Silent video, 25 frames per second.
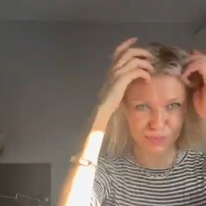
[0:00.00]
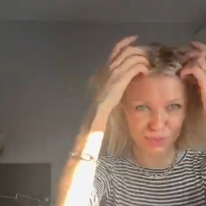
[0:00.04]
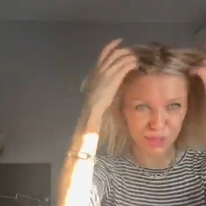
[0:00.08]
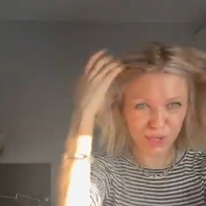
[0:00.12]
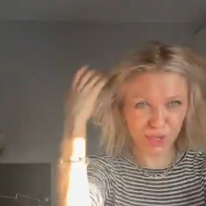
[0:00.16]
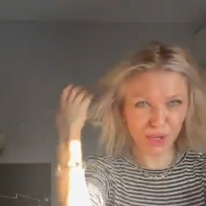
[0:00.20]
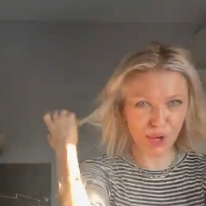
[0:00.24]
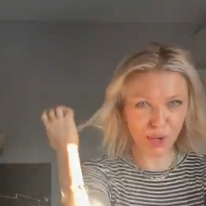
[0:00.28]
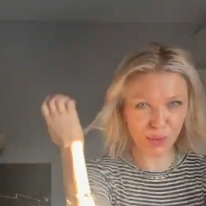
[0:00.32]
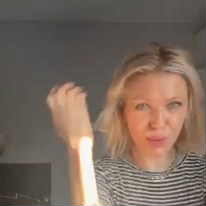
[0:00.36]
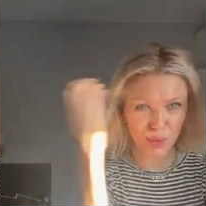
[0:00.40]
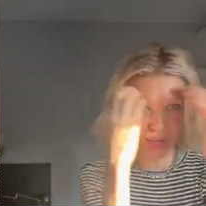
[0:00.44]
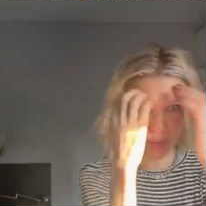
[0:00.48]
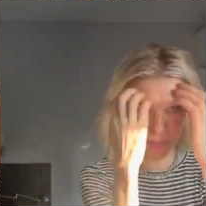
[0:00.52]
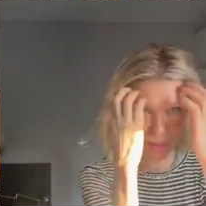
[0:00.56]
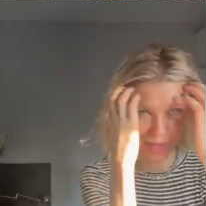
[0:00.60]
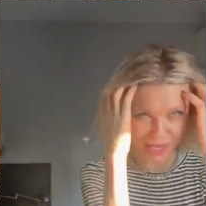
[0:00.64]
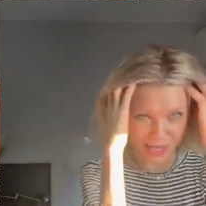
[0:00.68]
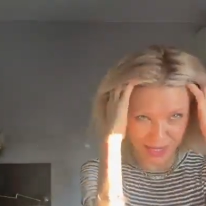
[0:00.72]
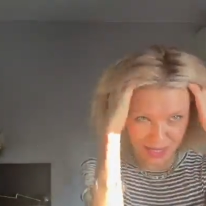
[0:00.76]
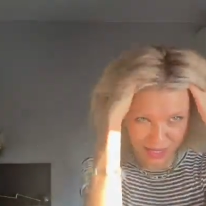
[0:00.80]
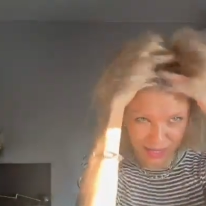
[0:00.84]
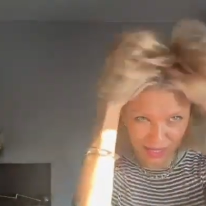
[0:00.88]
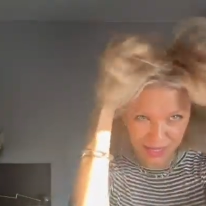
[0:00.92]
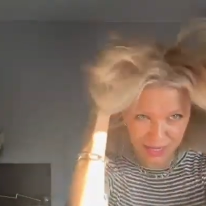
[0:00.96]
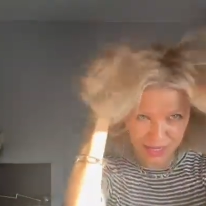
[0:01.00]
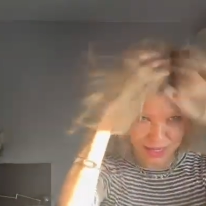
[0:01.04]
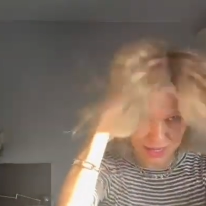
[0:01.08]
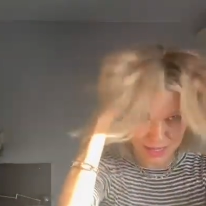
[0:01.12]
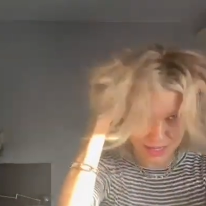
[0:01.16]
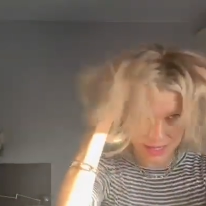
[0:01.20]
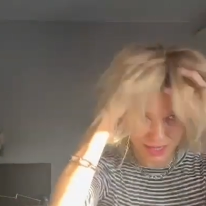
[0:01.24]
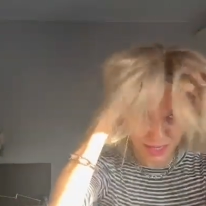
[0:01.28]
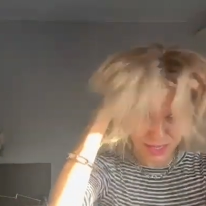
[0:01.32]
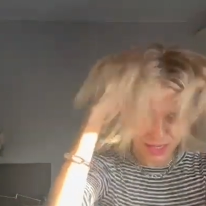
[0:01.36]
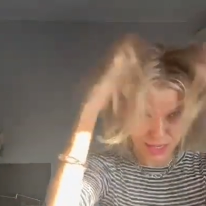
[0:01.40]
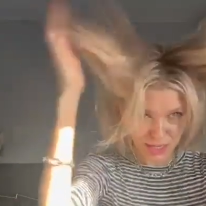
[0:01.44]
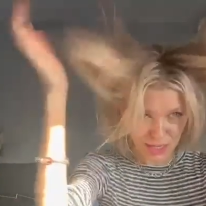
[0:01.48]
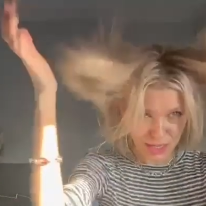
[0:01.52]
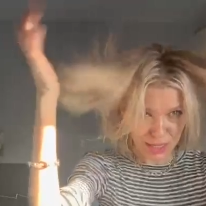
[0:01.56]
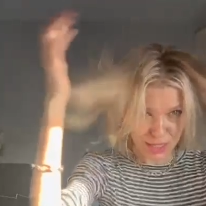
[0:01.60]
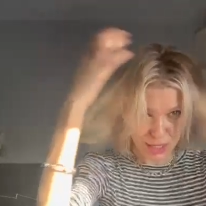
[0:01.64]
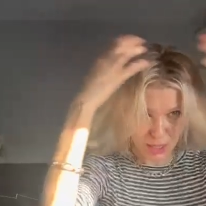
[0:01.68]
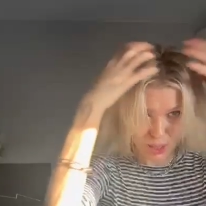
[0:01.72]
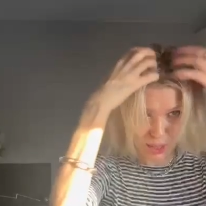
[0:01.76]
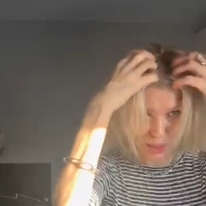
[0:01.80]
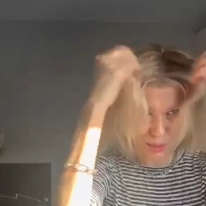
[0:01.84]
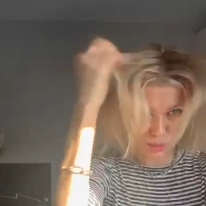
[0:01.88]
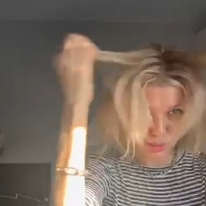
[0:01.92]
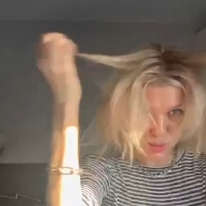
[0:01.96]
you know what I mean?
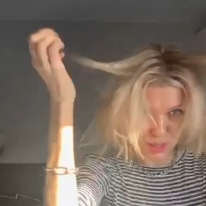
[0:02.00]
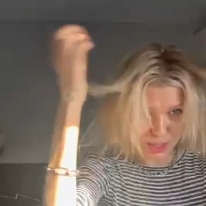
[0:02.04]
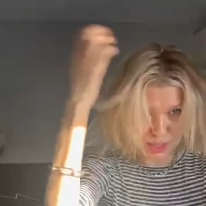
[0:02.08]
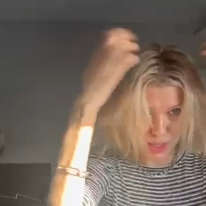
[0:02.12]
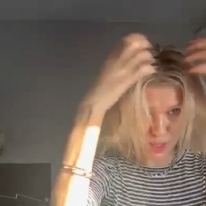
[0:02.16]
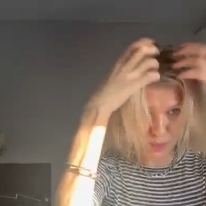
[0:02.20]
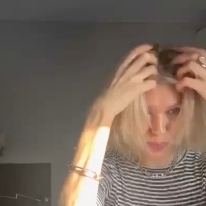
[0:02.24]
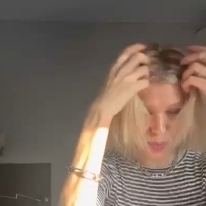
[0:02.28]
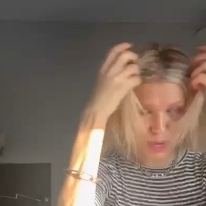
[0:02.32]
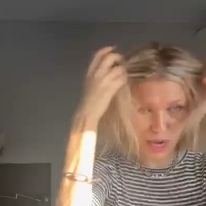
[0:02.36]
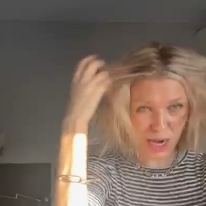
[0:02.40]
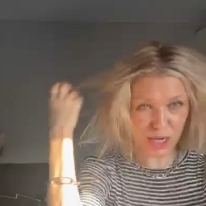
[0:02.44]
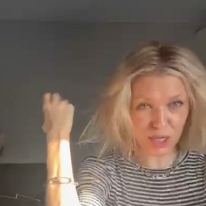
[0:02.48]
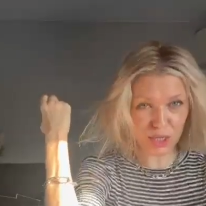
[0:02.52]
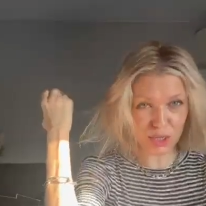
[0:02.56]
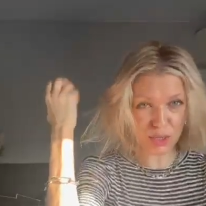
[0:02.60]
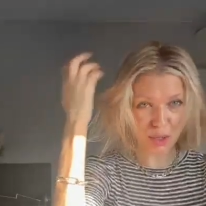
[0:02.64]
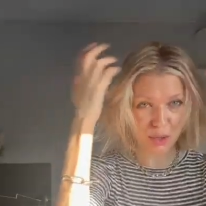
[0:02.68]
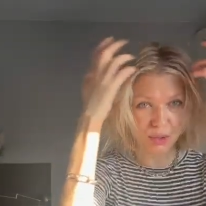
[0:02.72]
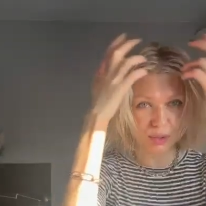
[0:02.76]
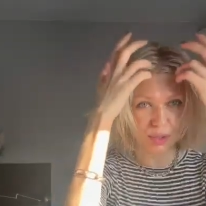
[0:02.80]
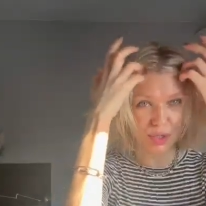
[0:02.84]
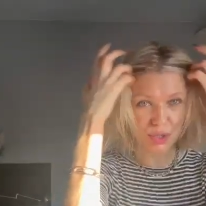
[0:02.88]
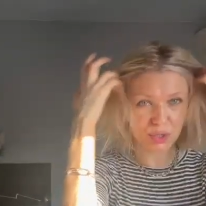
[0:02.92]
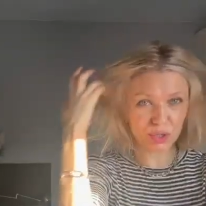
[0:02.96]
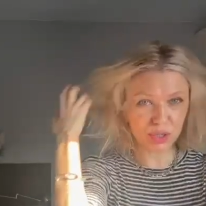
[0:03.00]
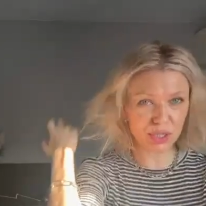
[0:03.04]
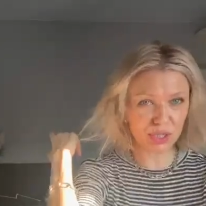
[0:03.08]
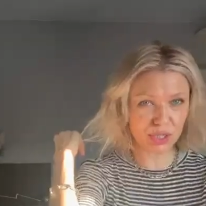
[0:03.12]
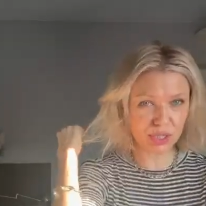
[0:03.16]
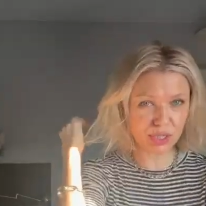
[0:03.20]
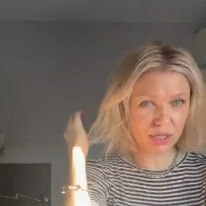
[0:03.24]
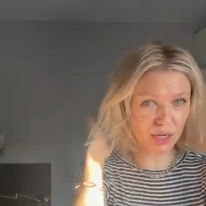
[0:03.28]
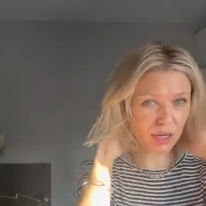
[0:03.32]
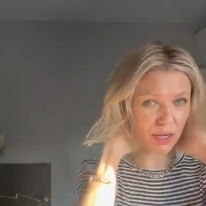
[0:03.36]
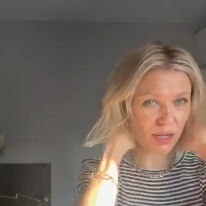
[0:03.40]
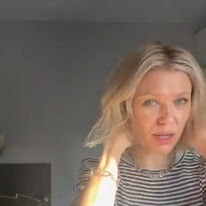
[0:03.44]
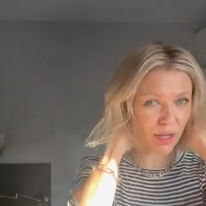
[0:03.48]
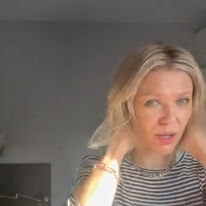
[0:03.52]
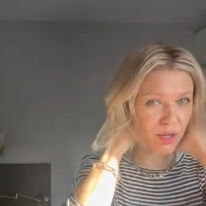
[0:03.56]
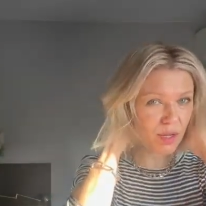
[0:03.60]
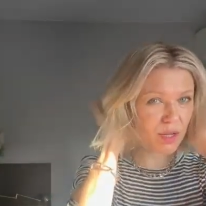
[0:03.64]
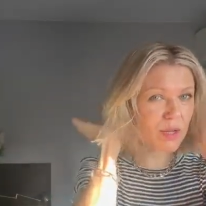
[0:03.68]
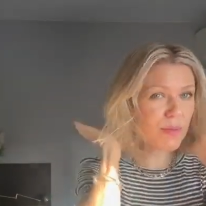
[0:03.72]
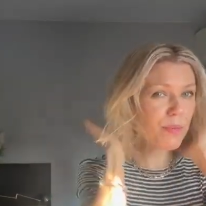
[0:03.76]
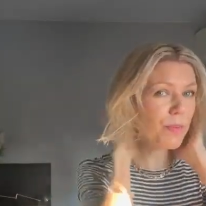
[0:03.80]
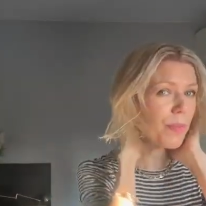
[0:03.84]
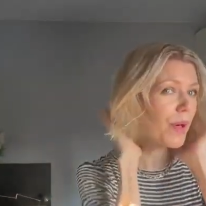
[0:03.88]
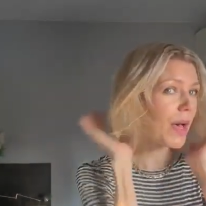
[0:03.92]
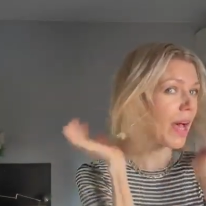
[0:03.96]
You can spray it on your
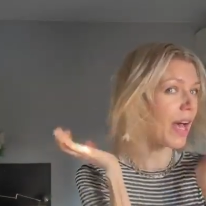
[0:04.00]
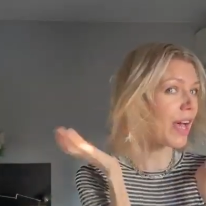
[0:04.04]
scalp